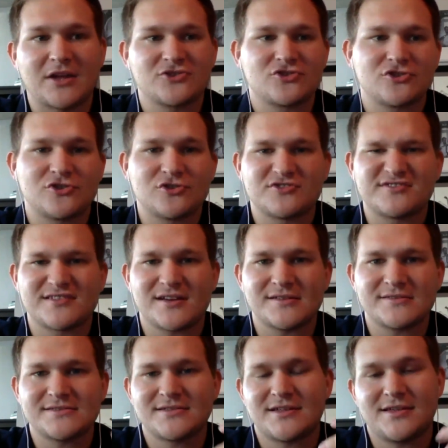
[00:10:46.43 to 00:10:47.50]
Introduced
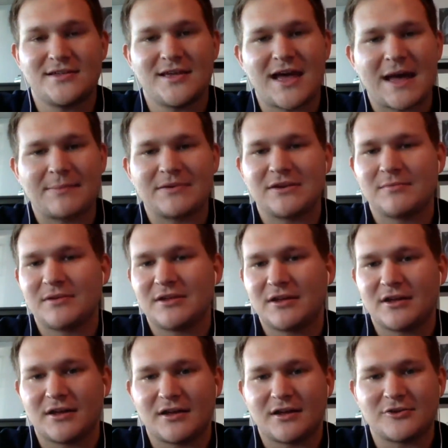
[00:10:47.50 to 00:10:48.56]
us. He happened to be
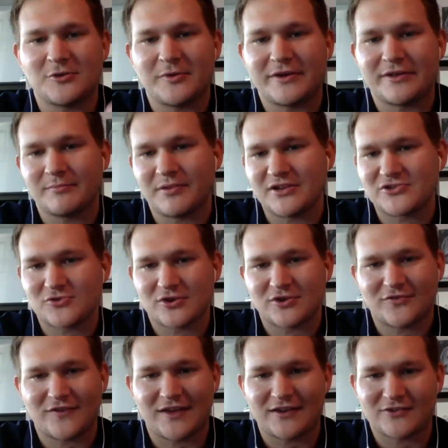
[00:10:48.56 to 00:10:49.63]
a New England
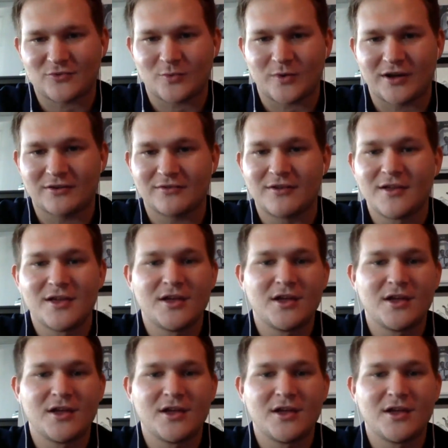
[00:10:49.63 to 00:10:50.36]
Patriots fan as well.